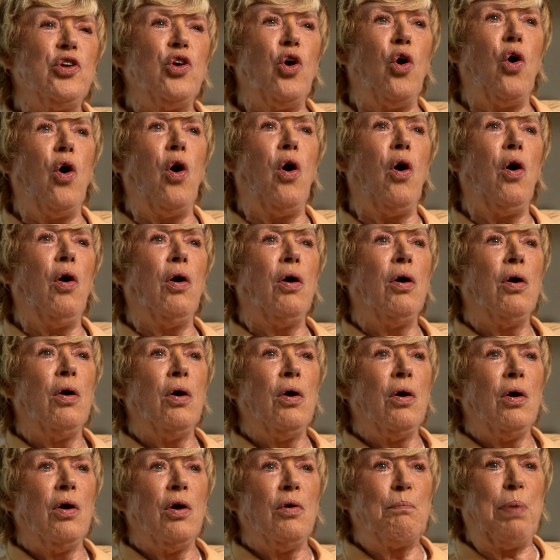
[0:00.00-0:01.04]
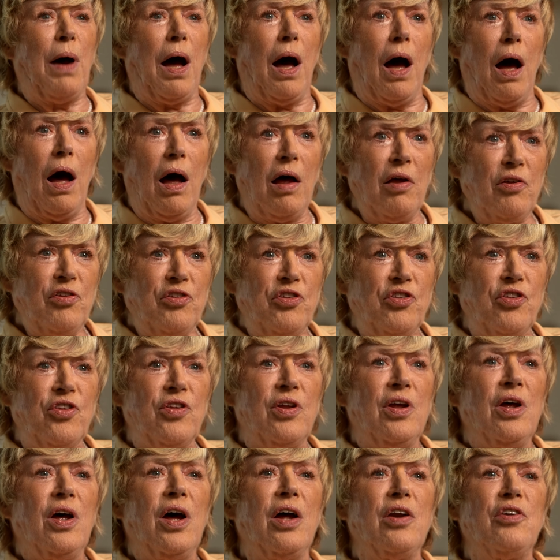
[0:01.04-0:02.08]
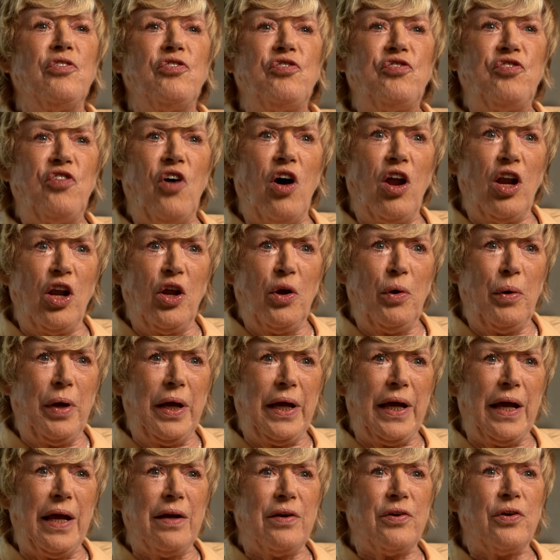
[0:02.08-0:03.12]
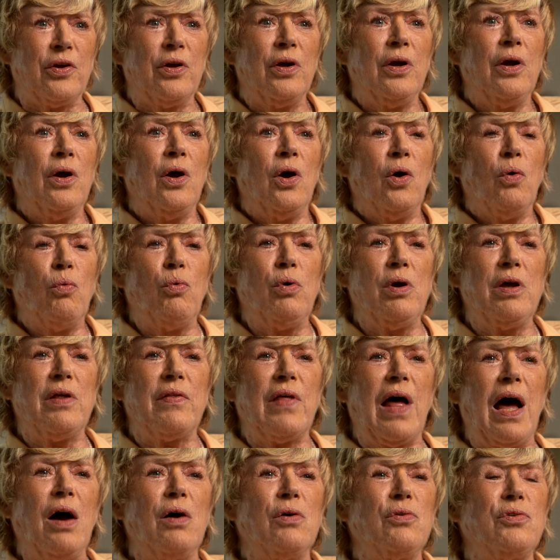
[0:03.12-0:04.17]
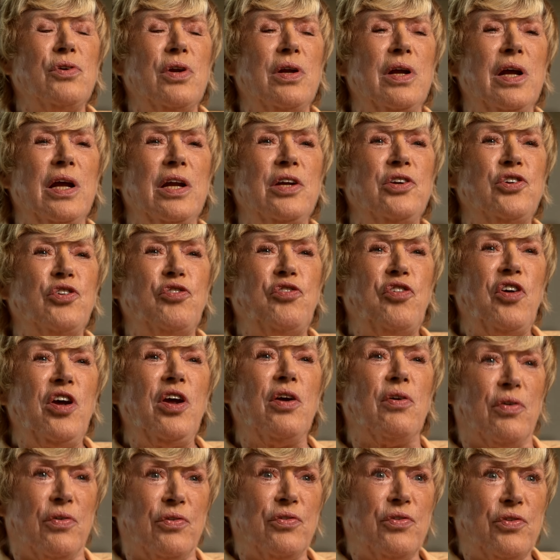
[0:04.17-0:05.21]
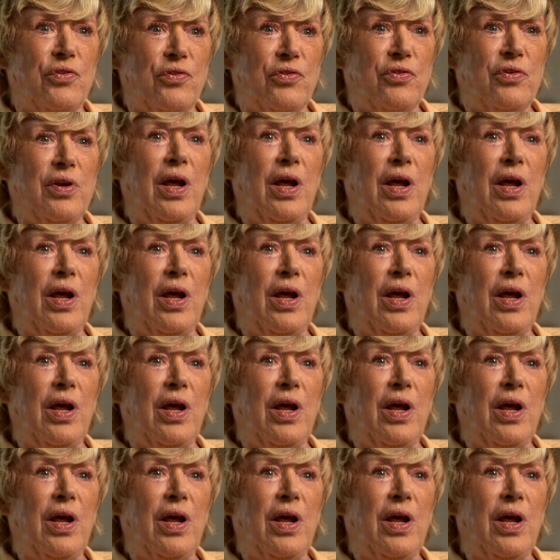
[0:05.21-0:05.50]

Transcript: Your path and following it without interference,